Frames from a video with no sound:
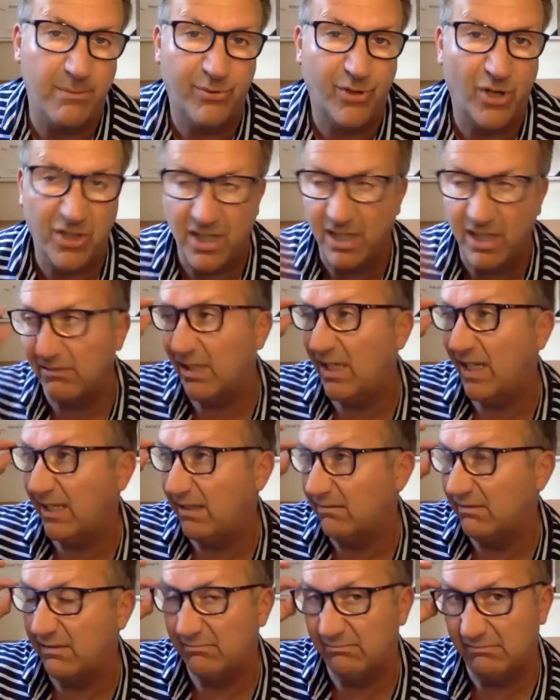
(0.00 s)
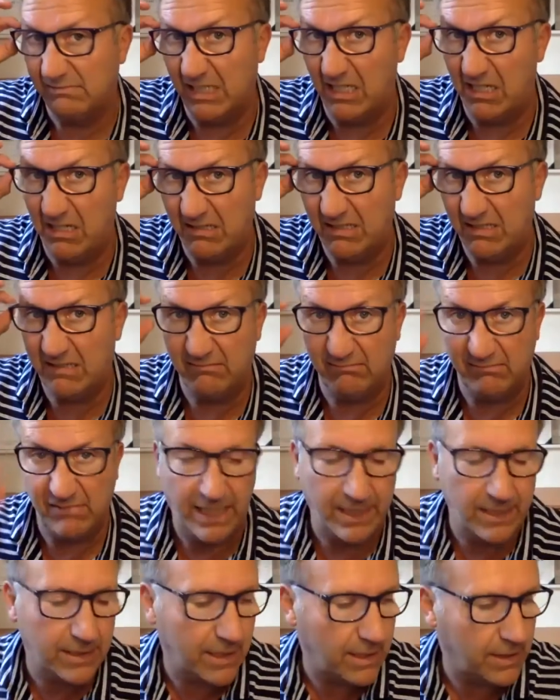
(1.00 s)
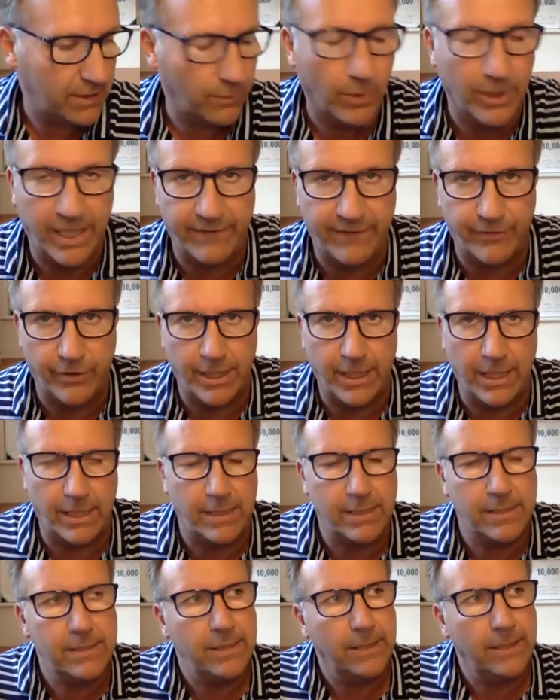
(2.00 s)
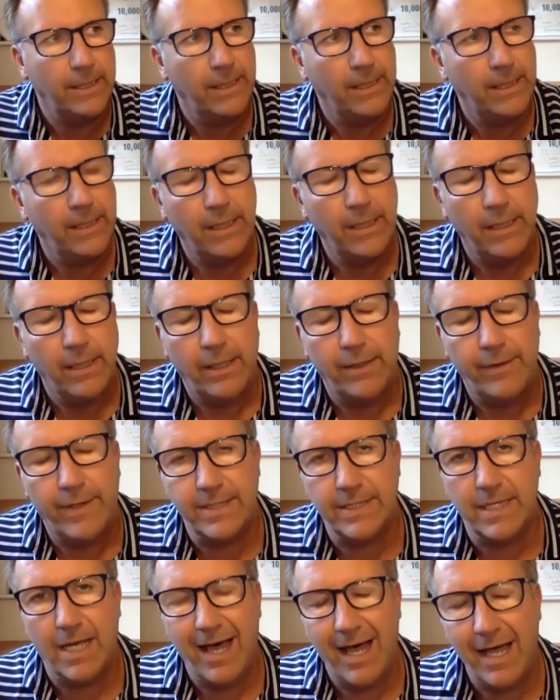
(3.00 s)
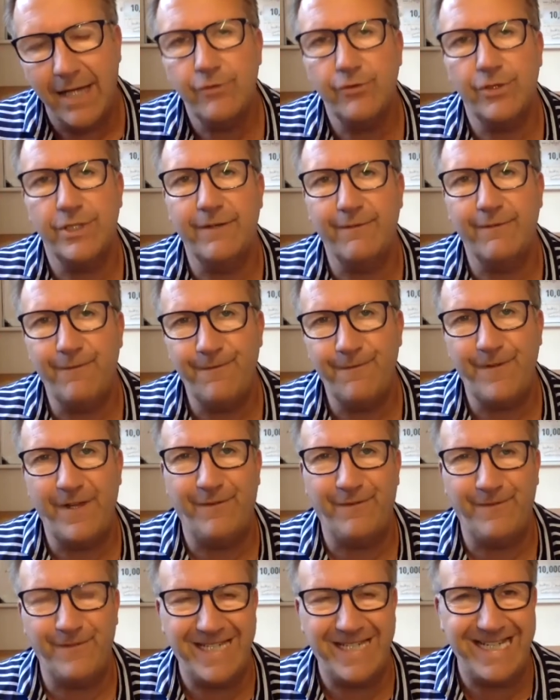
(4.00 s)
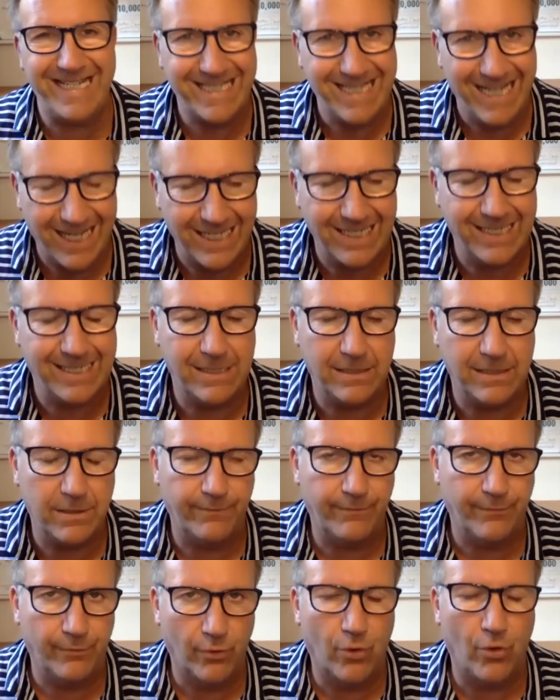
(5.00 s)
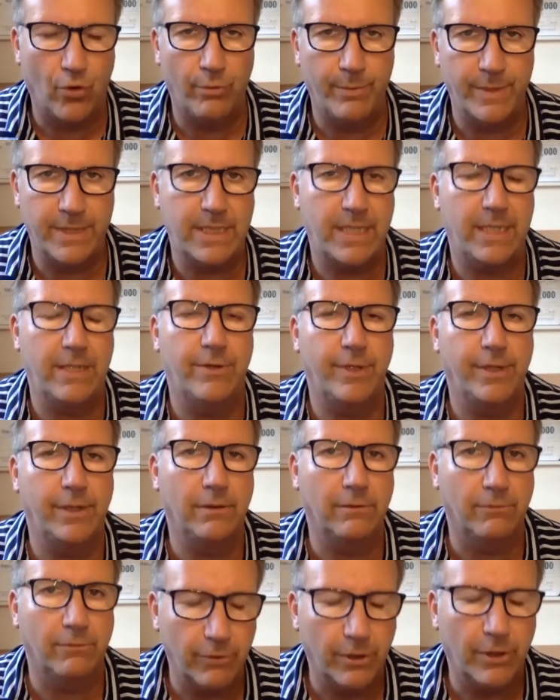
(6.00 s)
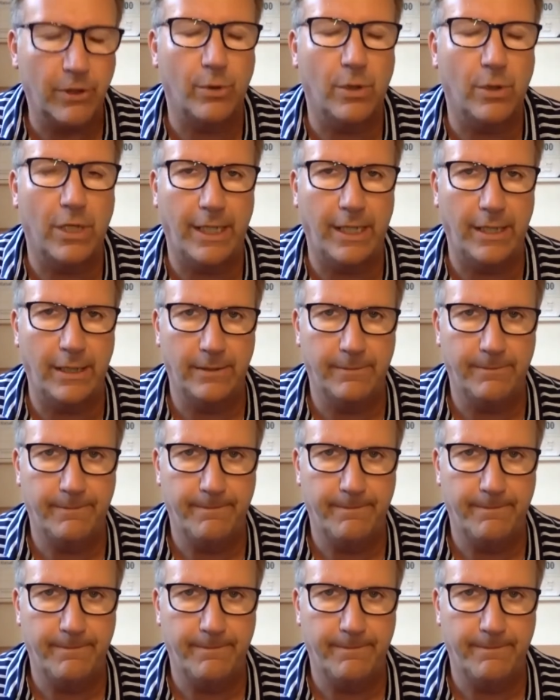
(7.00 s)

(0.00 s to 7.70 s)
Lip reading: product, like glass lenses or whatever it is, there's 150 tons of raw material required.